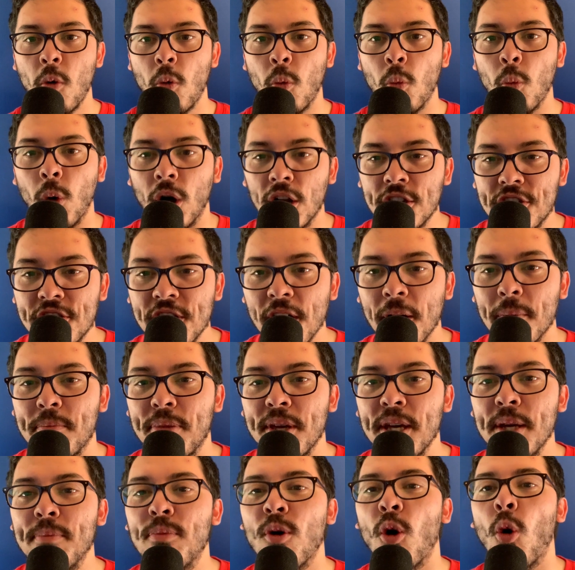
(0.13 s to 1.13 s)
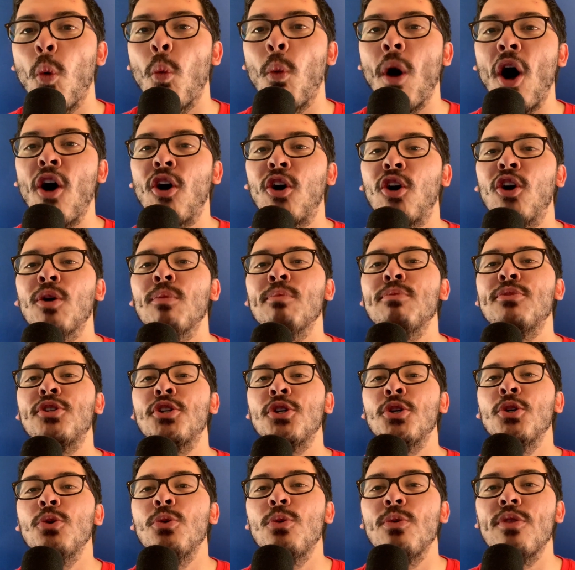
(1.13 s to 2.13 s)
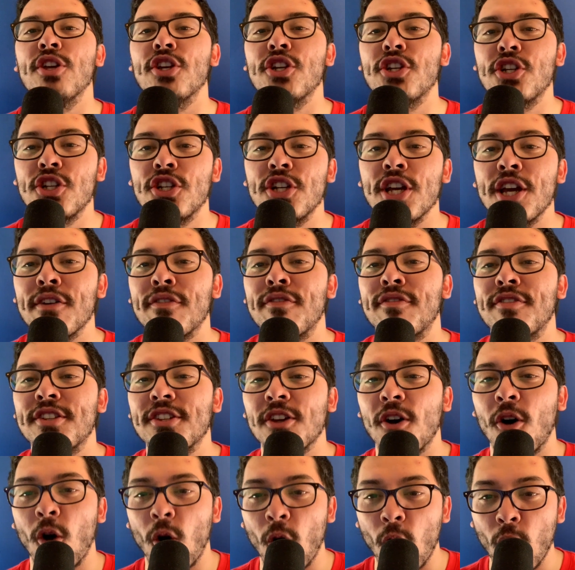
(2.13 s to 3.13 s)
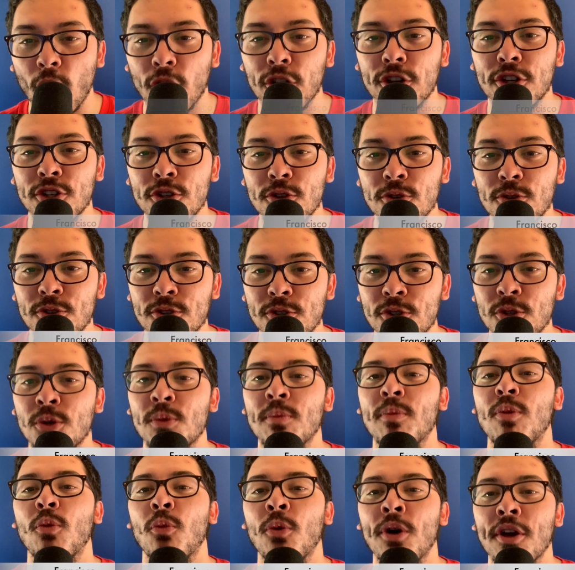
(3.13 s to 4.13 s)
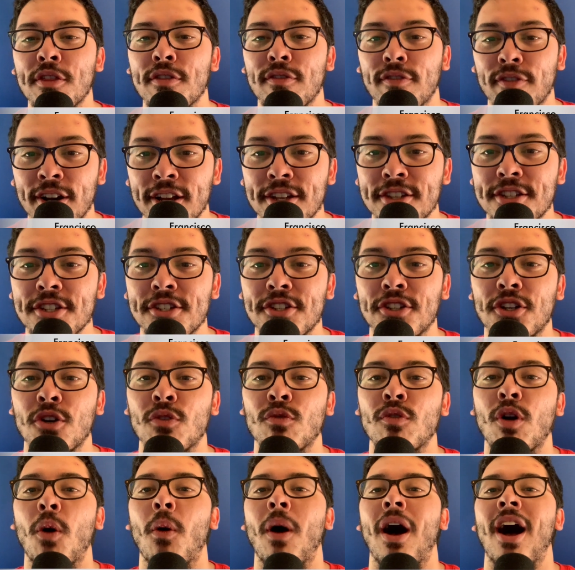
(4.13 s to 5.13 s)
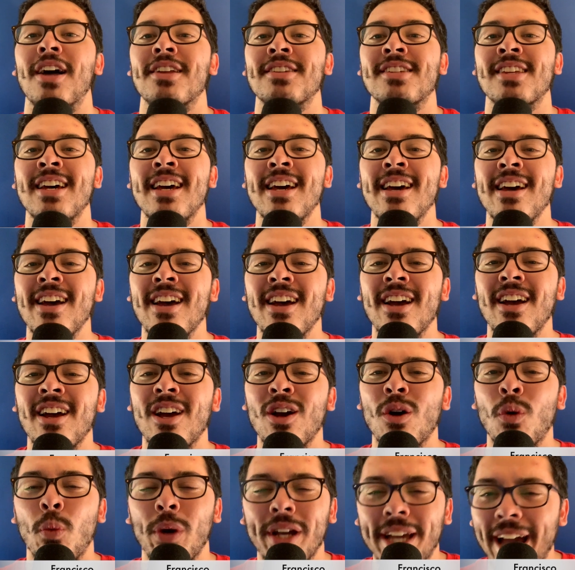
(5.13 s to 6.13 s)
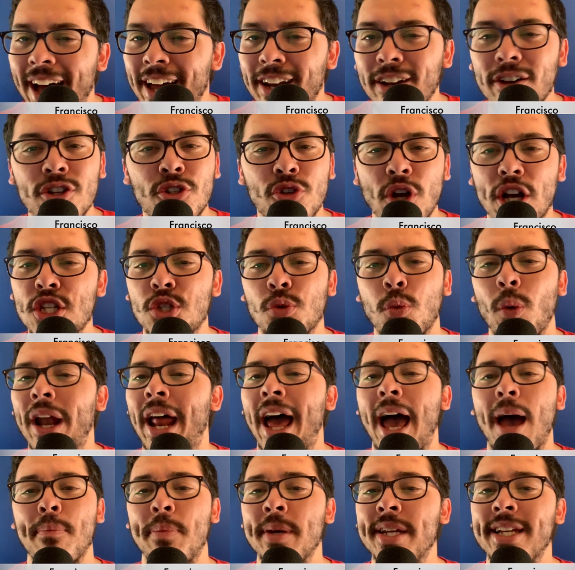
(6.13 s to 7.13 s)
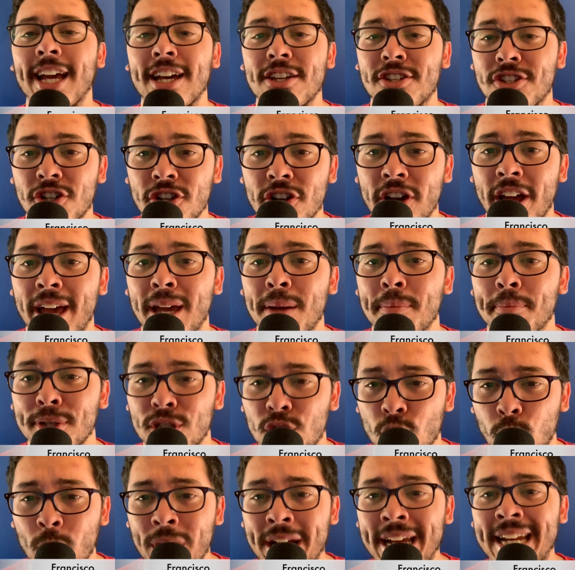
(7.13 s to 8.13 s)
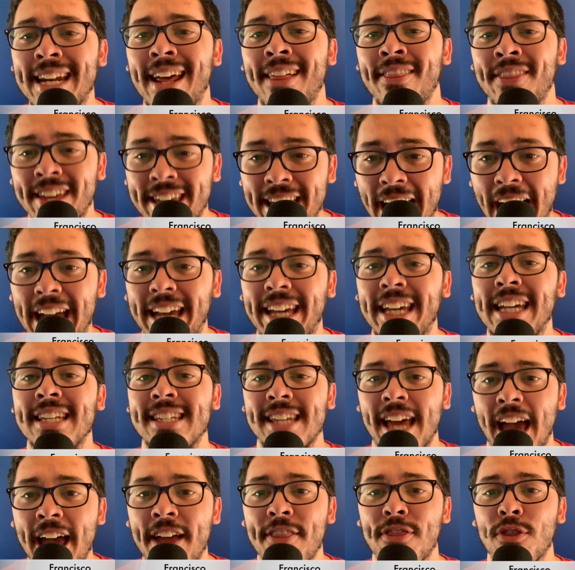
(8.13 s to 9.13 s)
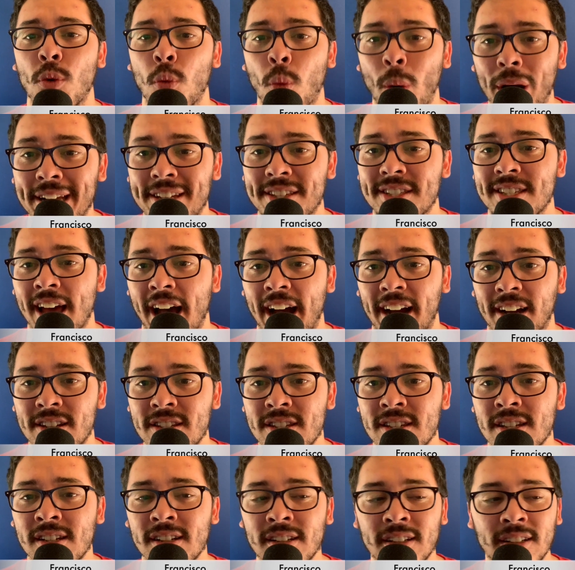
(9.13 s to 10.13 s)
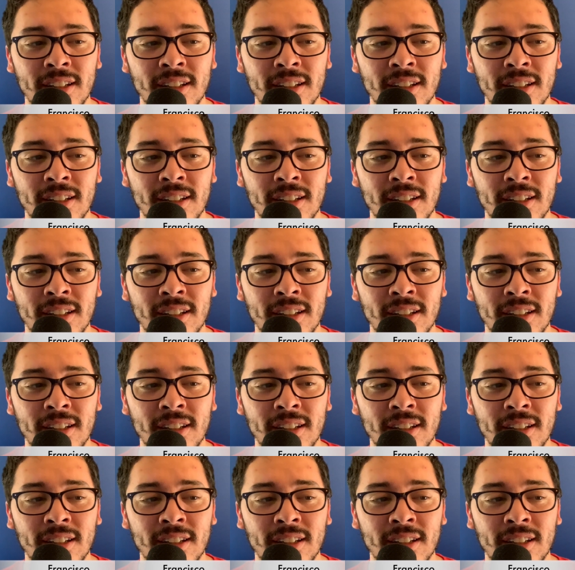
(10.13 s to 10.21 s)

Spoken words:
What's up, people? Welcome to The Shift on YouTube with Francisco Rojas. We got to address what happened yesterday between the Yankees and the White Sox.